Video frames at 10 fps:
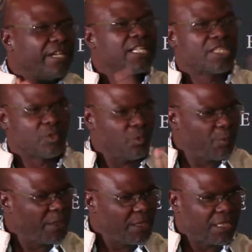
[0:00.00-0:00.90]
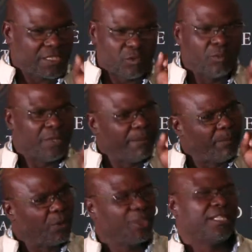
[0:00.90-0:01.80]
exhumed the
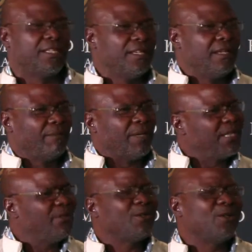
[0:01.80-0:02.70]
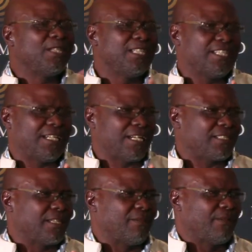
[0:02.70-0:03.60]
body, but they were calling it a
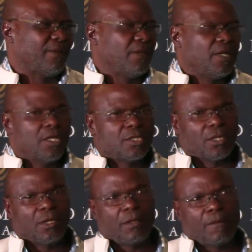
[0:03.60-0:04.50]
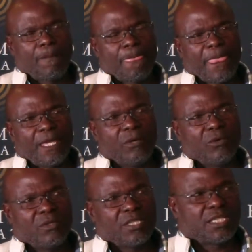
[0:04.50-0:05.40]
custom. So
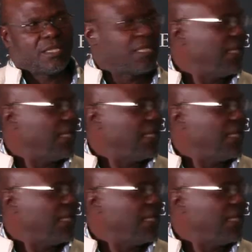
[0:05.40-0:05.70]
the